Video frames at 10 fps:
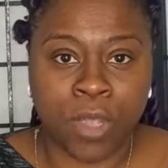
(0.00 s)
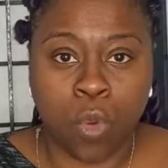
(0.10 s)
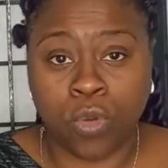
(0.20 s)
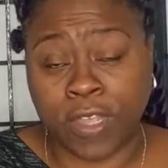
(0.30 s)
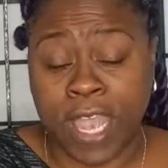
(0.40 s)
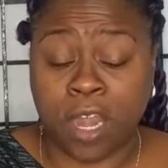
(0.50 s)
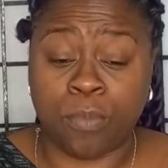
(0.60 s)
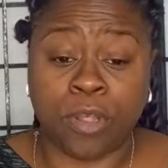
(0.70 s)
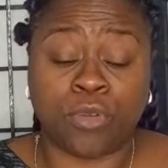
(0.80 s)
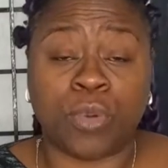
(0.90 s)
Well, the
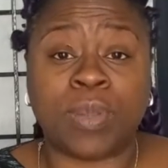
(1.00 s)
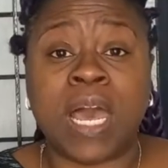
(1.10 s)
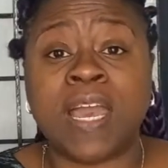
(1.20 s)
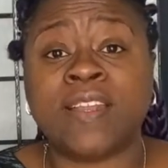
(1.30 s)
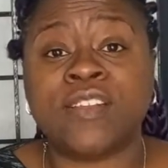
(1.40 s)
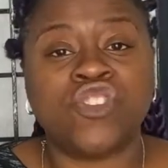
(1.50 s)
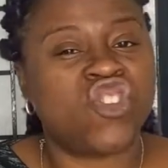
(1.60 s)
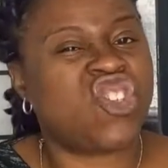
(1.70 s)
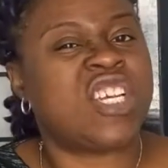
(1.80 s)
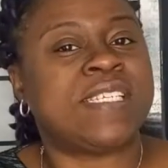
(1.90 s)
caterpillar replied,
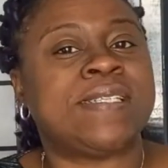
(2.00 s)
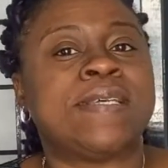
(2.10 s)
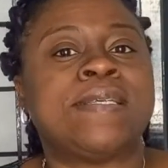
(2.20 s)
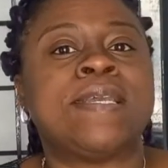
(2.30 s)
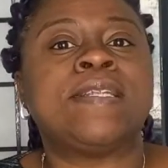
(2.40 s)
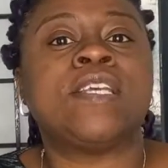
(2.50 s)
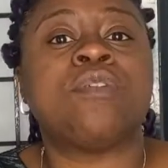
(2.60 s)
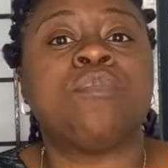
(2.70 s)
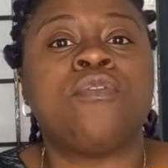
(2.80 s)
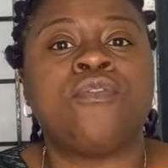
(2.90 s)
just as he had done
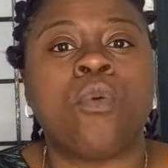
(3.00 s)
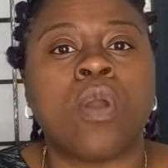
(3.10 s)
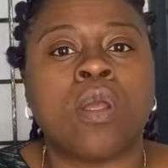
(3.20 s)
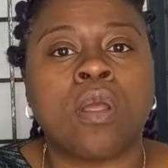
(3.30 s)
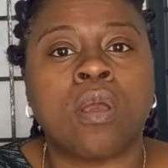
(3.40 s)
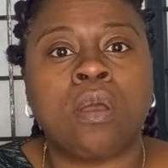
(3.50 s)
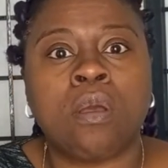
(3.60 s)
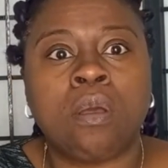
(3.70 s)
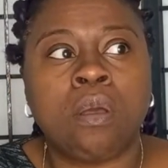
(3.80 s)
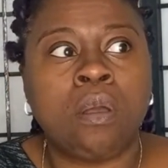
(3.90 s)
before.
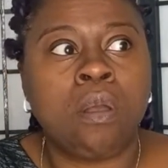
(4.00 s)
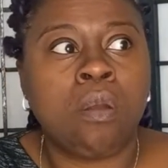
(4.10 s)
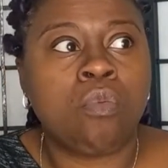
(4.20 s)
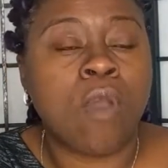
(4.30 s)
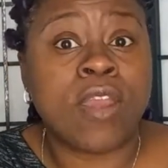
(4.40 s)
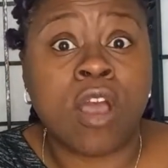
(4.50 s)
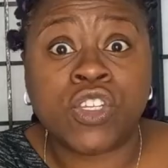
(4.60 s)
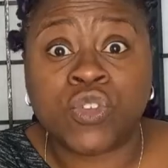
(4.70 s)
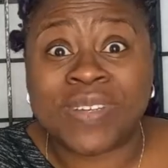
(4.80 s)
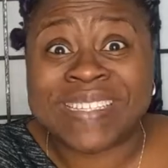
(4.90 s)

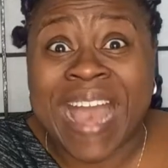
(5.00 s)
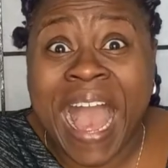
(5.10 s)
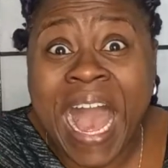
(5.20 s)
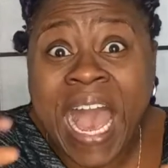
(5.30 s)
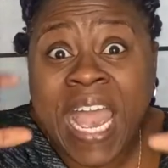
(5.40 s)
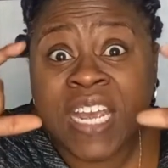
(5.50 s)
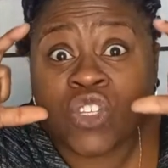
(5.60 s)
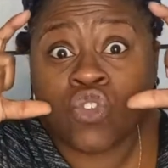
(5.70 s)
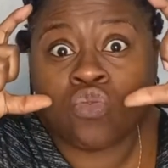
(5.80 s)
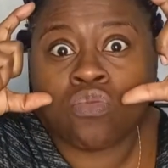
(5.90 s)
Rhinoceros'
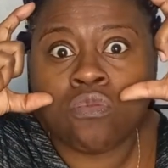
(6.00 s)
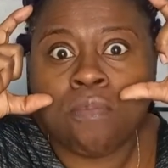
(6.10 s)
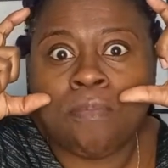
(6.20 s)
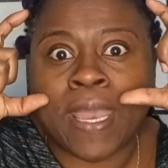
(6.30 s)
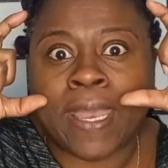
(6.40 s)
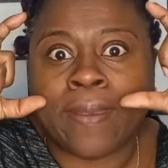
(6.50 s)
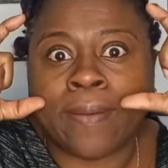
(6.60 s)
eyes grew big